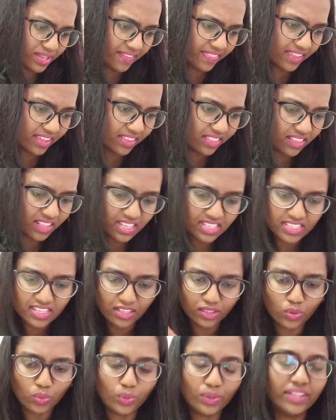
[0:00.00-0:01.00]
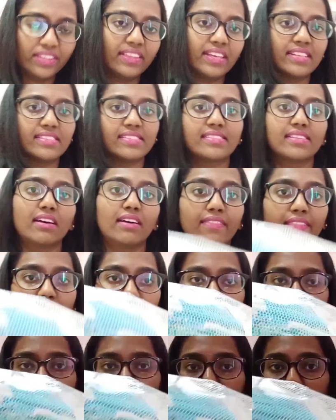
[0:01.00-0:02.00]
i think these are the only things uh,
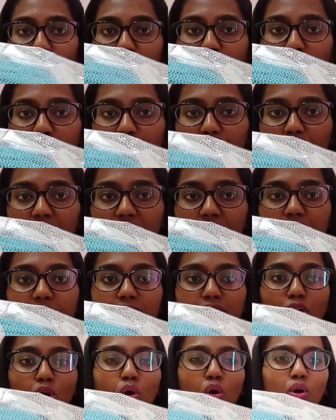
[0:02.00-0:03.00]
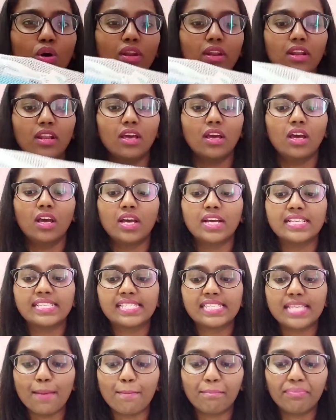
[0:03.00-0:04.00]
that i am keeping because it's all
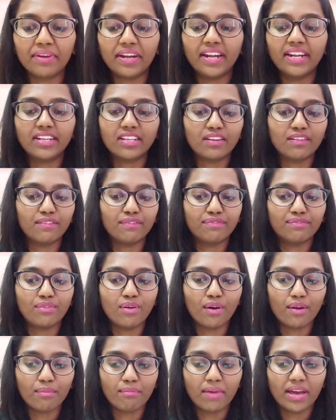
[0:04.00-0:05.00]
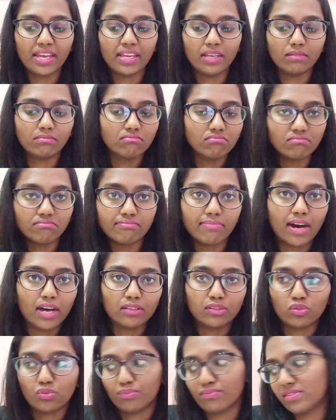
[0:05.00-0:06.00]
separate for my
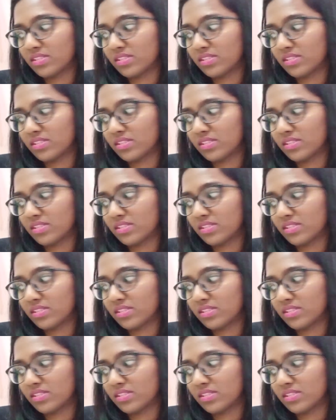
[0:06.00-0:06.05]
bathroom